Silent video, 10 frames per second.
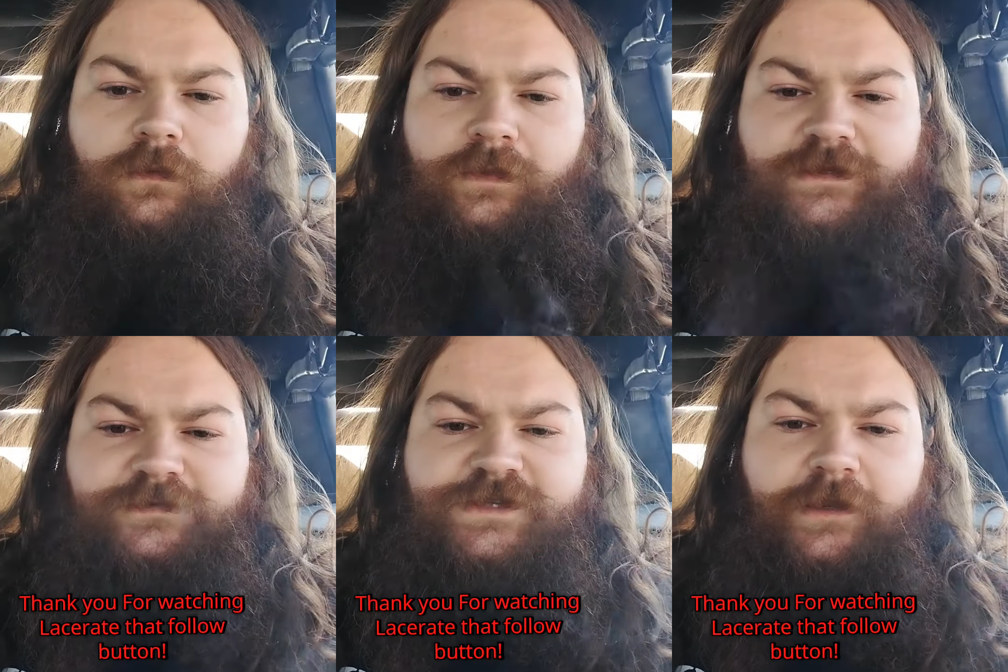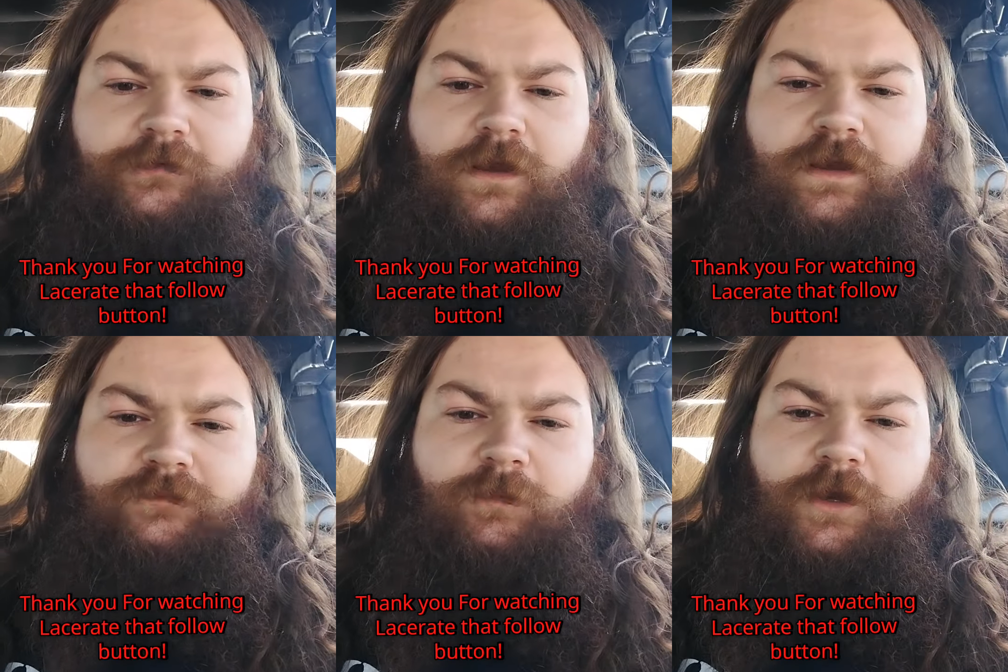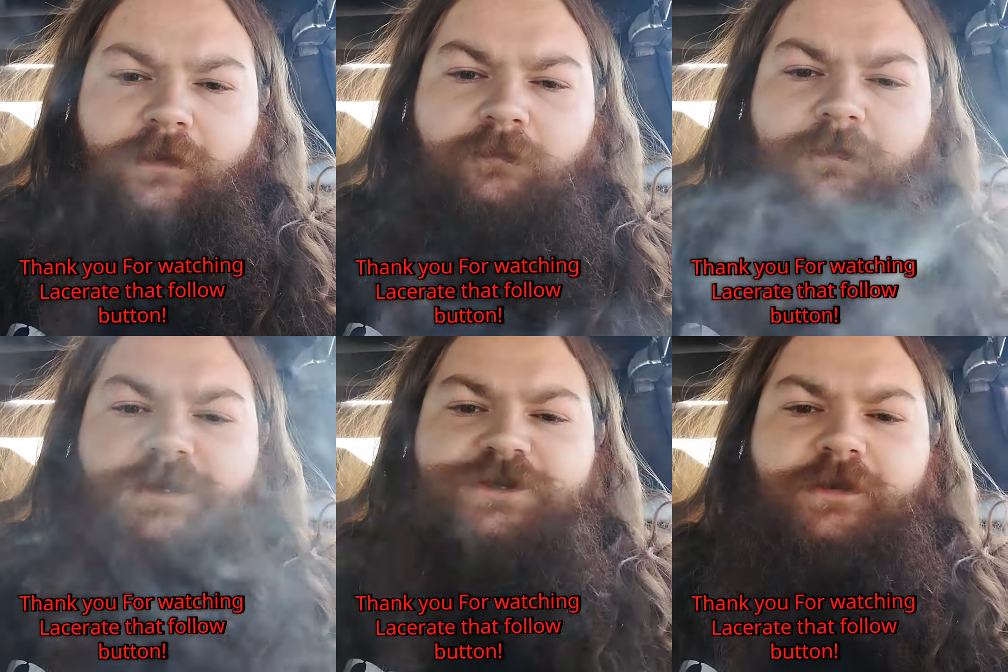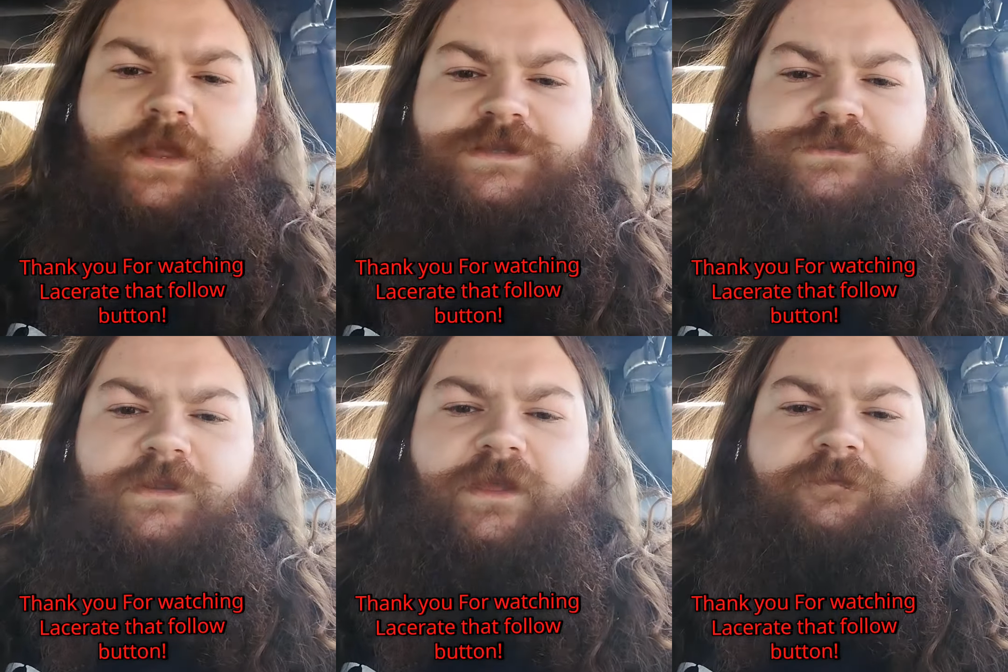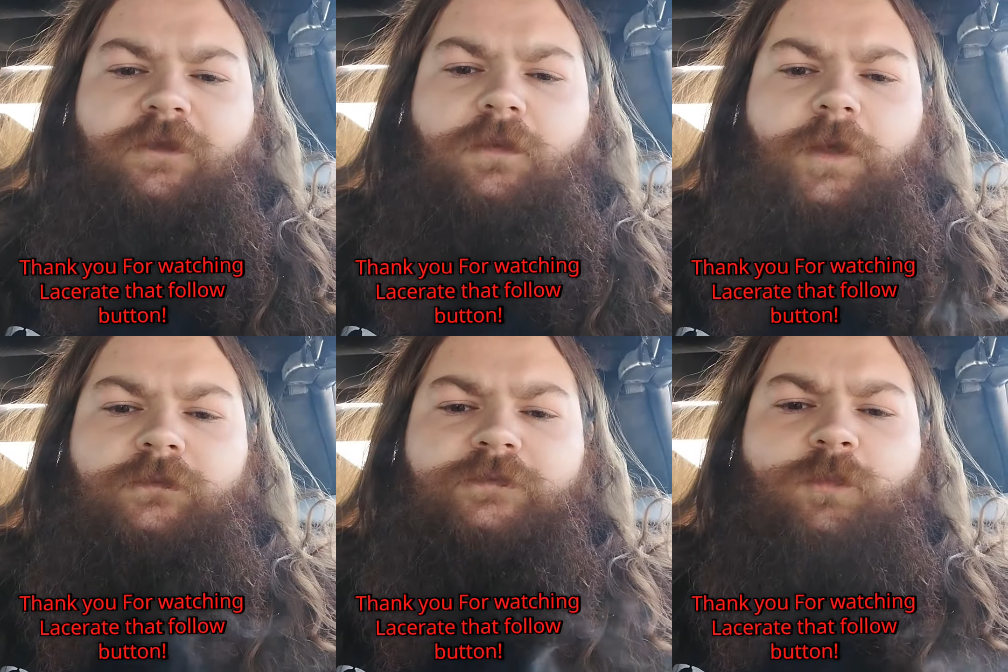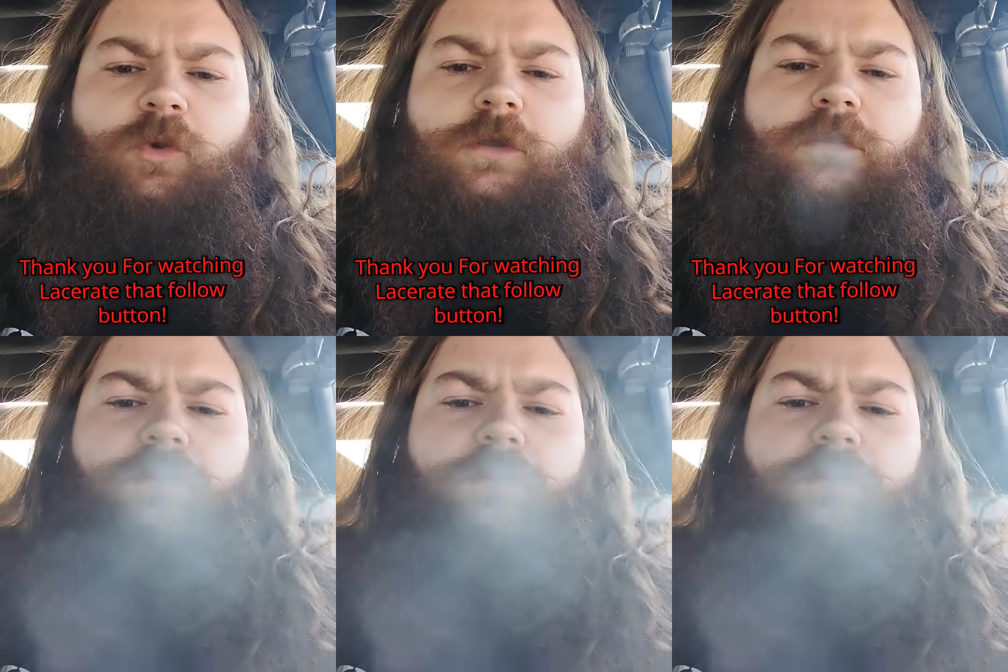Thanks for sticking around, everybody. Make sure you lacerate that follow button for more.